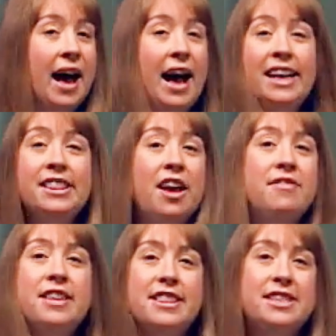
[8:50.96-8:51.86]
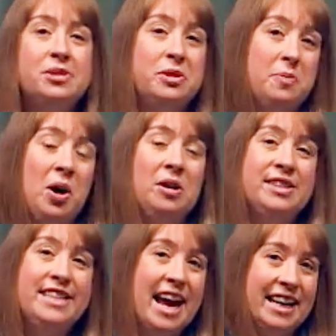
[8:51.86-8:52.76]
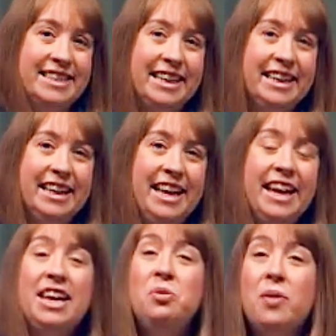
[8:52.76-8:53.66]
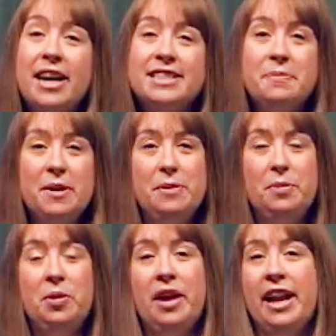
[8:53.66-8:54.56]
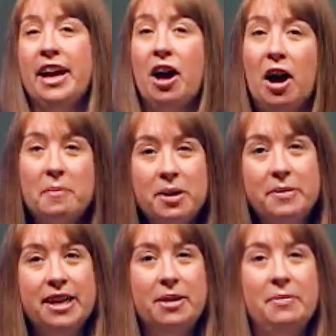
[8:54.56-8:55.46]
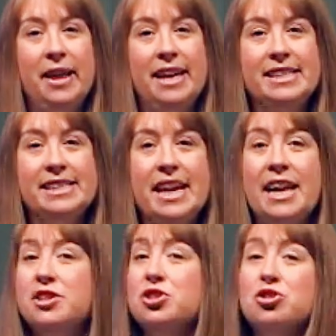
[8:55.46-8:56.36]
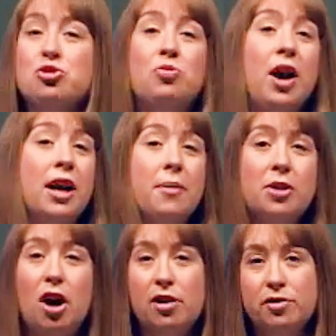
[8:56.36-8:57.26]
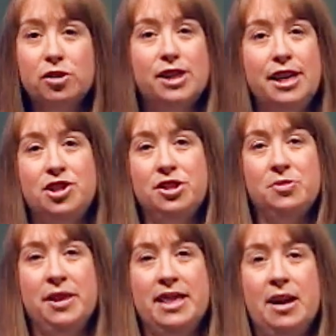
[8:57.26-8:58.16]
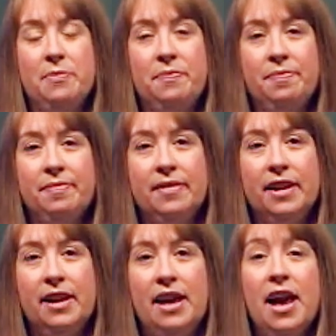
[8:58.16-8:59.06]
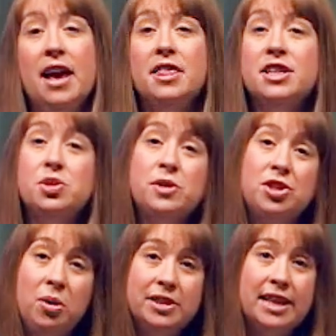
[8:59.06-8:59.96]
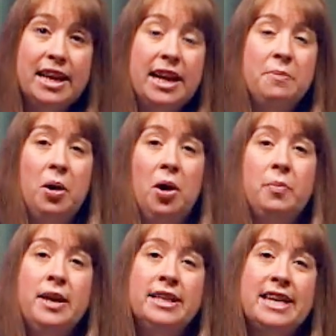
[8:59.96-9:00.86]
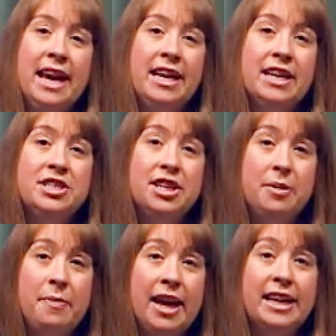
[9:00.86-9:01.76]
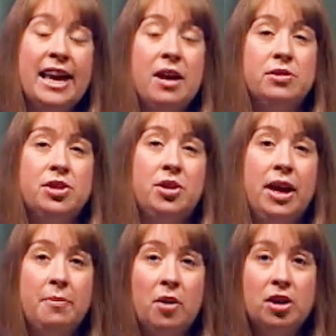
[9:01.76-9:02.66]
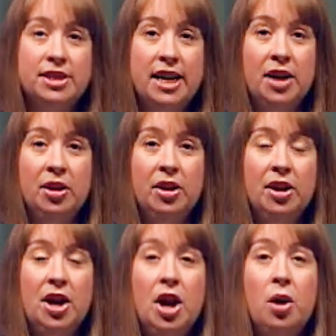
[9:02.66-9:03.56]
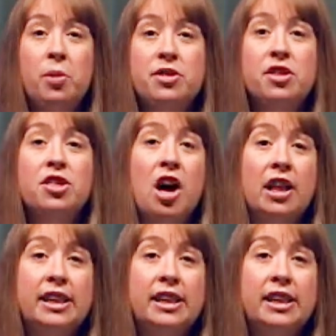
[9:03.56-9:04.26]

I love that this was Paul's tactic. He went to people in a common meeting place and struck up conversations with them. This resulted in Paul being taken to the main council at Mars Hill, where the thought